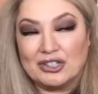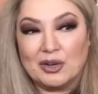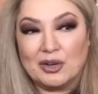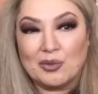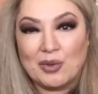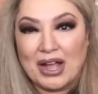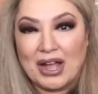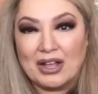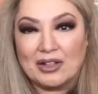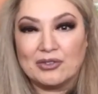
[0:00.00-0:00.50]
a
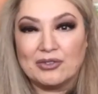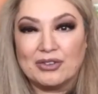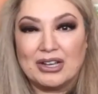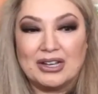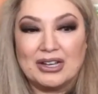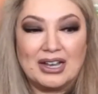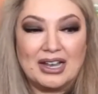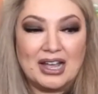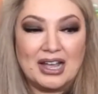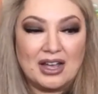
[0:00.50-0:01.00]
while, and
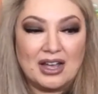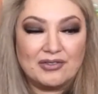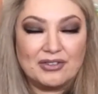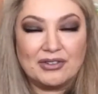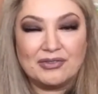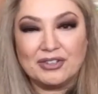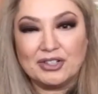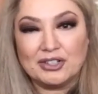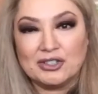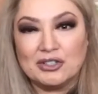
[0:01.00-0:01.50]
I have a
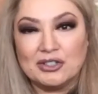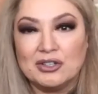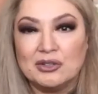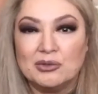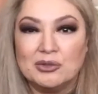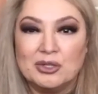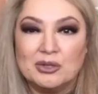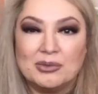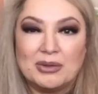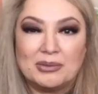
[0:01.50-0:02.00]
filter in the
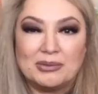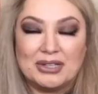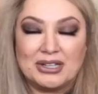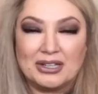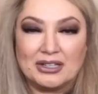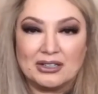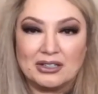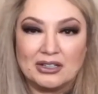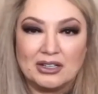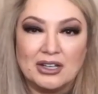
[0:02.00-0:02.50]
room. I'm
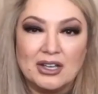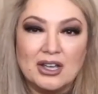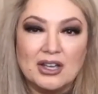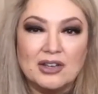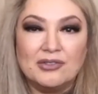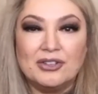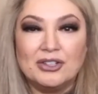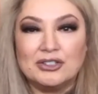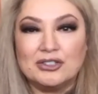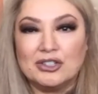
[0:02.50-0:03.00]
letting the
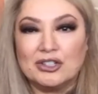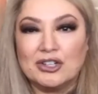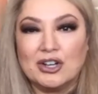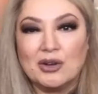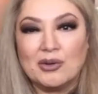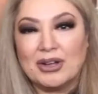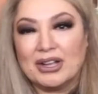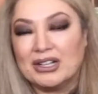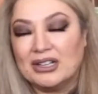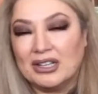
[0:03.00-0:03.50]
filter
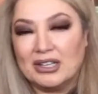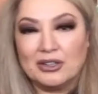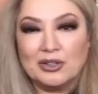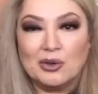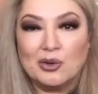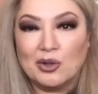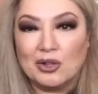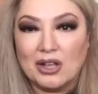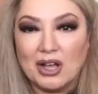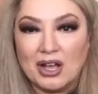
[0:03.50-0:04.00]
go. I clean the
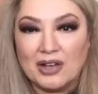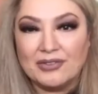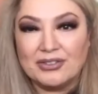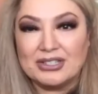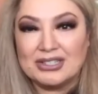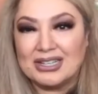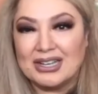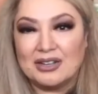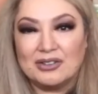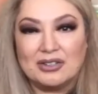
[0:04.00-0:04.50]
whole
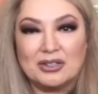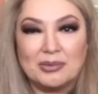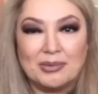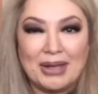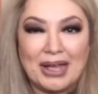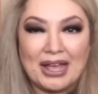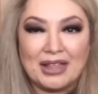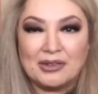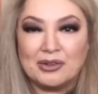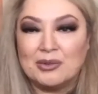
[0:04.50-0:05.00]
office down to the
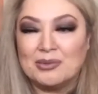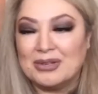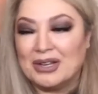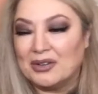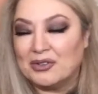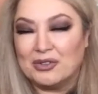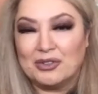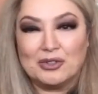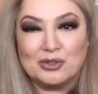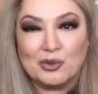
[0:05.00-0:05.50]
bathroom,
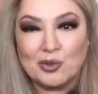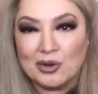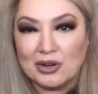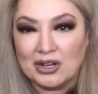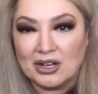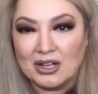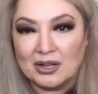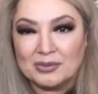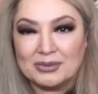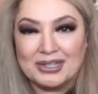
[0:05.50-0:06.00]
down to the
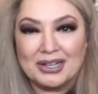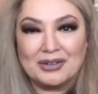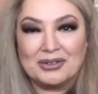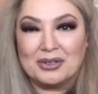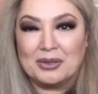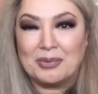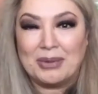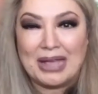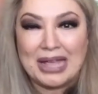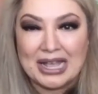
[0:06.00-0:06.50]
doorknobs, down to
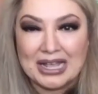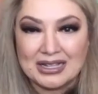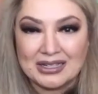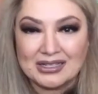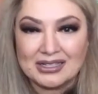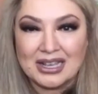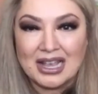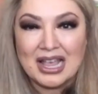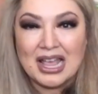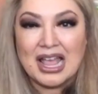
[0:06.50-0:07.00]
the
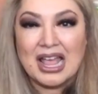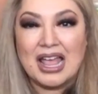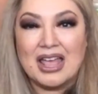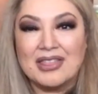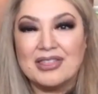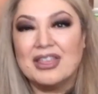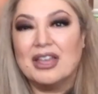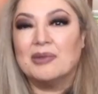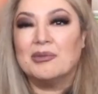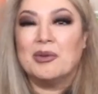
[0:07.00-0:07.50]
pens,
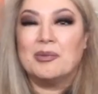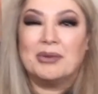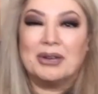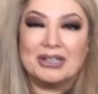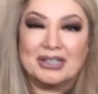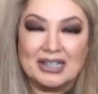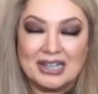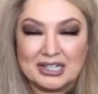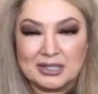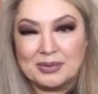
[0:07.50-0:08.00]
and then we bring
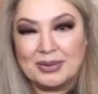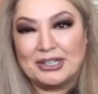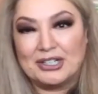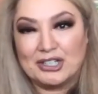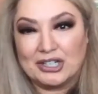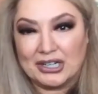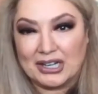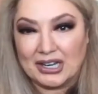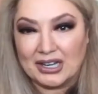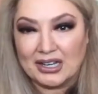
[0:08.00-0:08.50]
the next
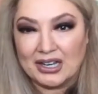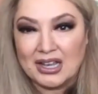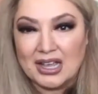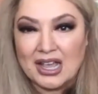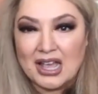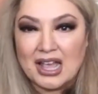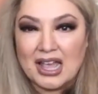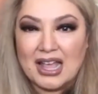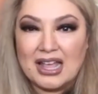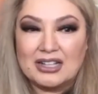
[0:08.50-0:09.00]
patient in.
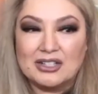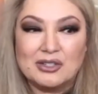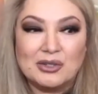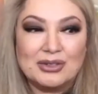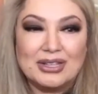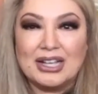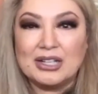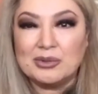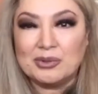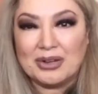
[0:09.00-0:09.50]
And so
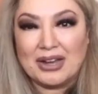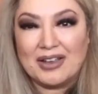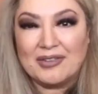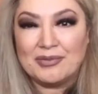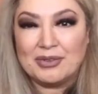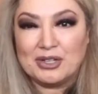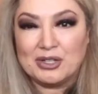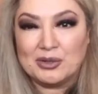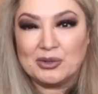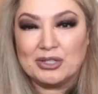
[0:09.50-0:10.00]
that's what I've
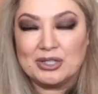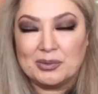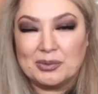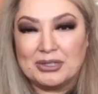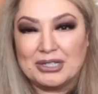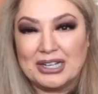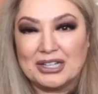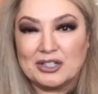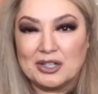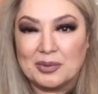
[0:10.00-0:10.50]
been doing to
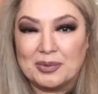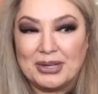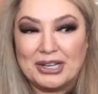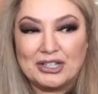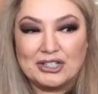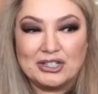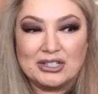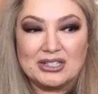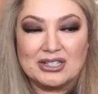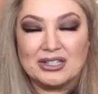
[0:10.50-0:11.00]
protect our
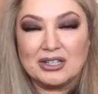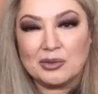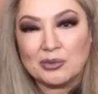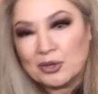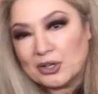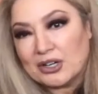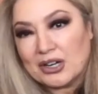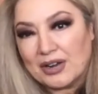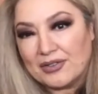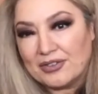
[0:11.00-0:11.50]
patients. And then
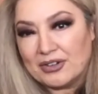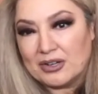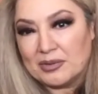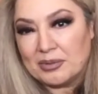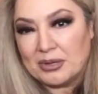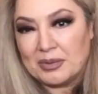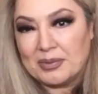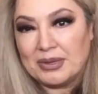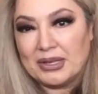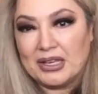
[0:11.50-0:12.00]
we're covered in
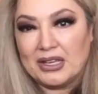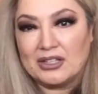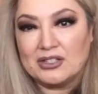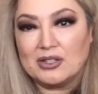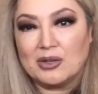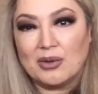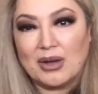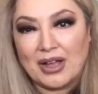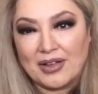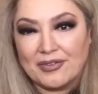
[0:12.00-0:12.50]
PPE,
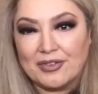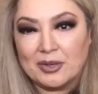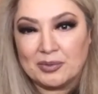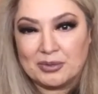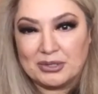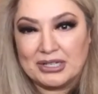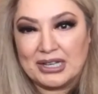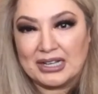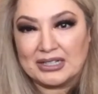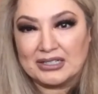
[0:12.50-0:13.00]
so I feel
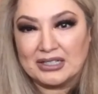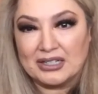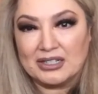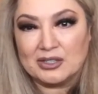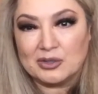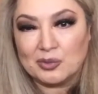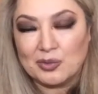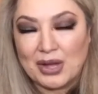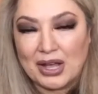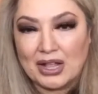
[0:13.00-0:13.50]
protected
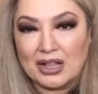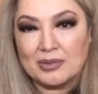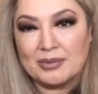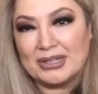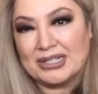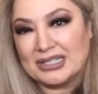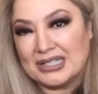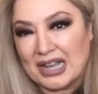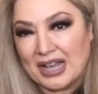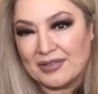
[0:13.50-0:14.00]
as well. My
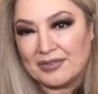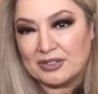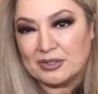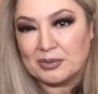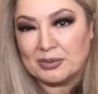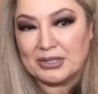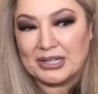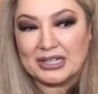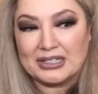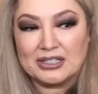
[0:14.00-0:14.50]
staff is
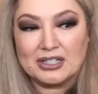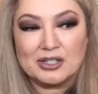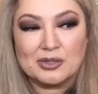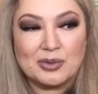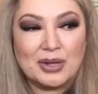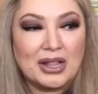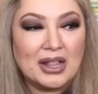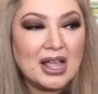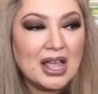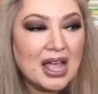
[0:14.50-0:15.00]
protected as
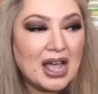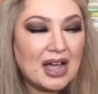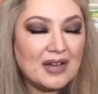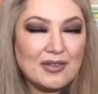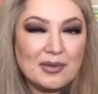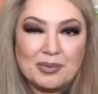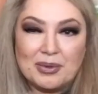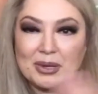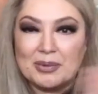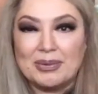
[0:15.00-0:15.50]
well. I
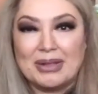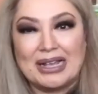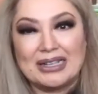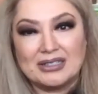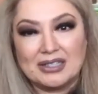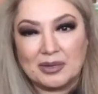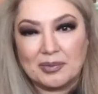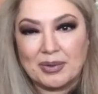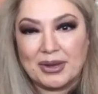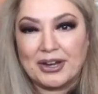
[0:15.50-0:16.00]
have a big
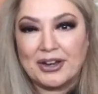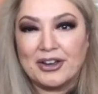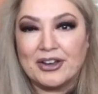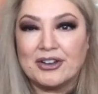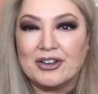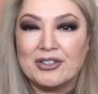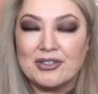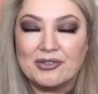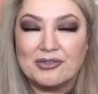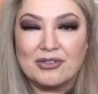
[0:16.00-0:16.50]
plastic barrier
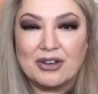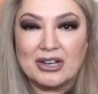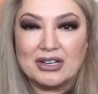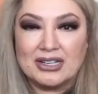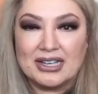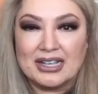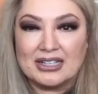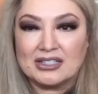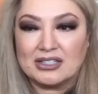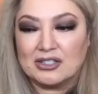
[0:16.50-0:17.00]
in the front
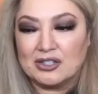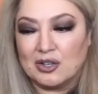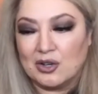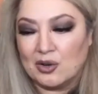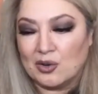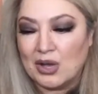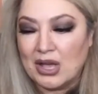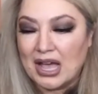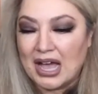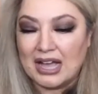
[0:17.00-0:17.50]
desk,
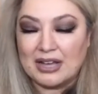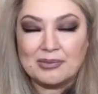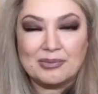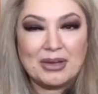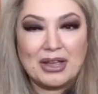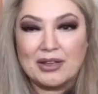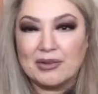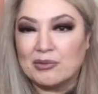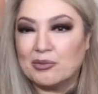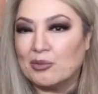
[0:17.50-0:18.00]
so
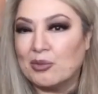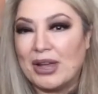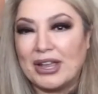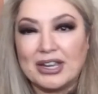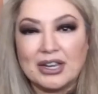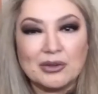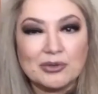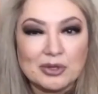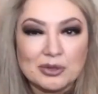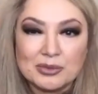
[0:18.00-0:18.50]
my
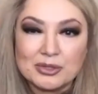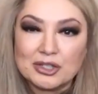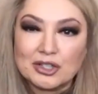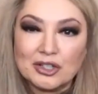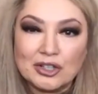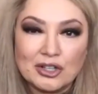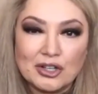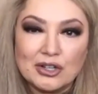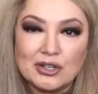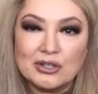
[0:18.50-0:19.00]
waiting room is
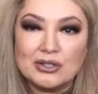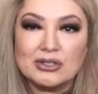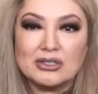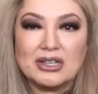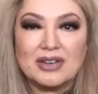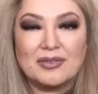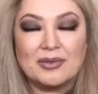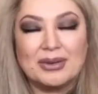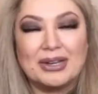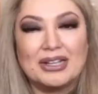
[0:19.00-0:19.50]
closed.
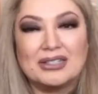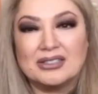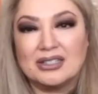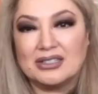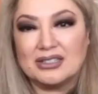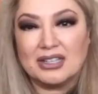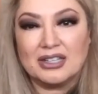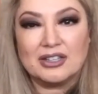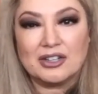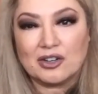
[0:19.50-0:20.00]
Everybody has to
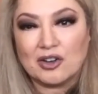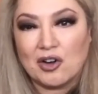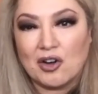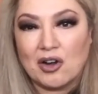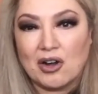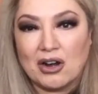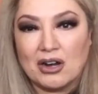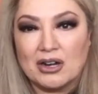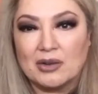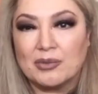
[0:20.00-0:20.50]
sit in their
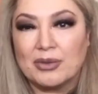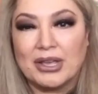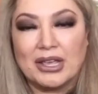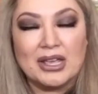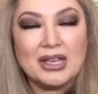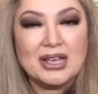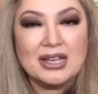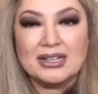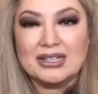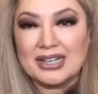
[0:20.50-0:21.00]
car, and we
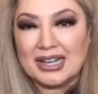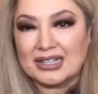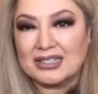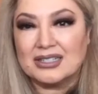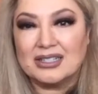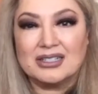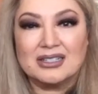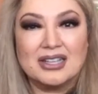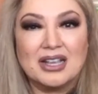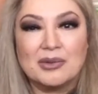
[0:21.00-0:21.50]
text
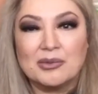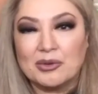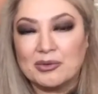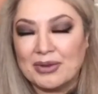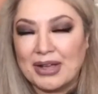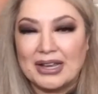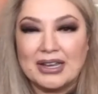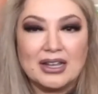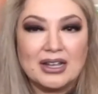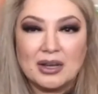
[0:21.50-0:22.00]
and say, we're
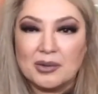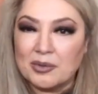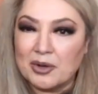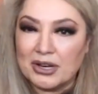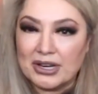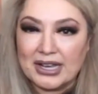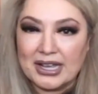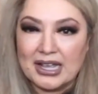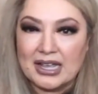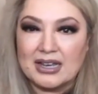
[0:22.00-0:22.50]
ready, come
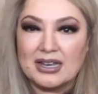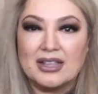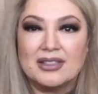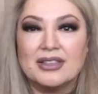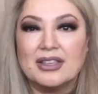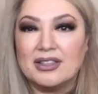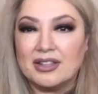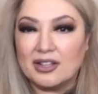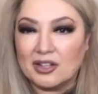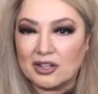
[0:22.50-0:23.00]
on in, and
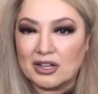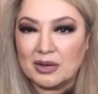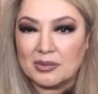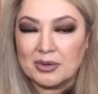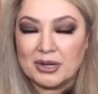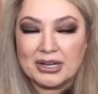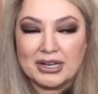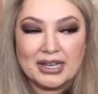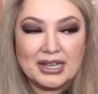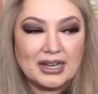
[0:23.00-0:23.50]
then they'll come
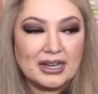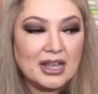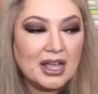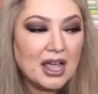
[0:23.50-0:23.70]
on in.